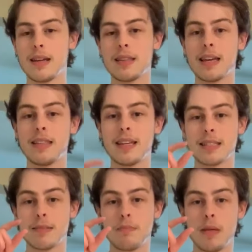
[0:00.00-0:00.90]
that
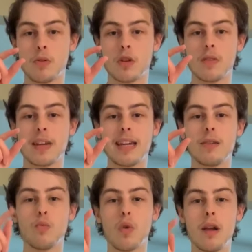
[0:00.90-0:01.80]
people could have gained
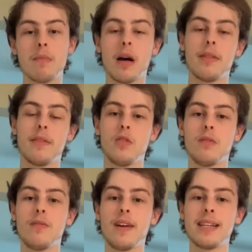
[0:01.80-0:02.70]
in 1 month if you
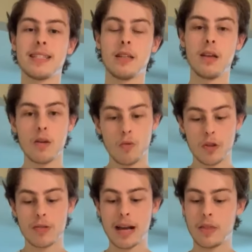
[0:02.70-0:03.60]
had invested
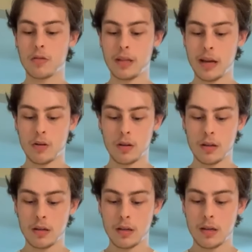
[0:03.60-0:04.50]
when they're at their low.
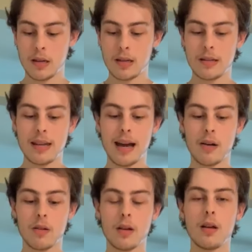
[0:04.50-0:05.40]
Now,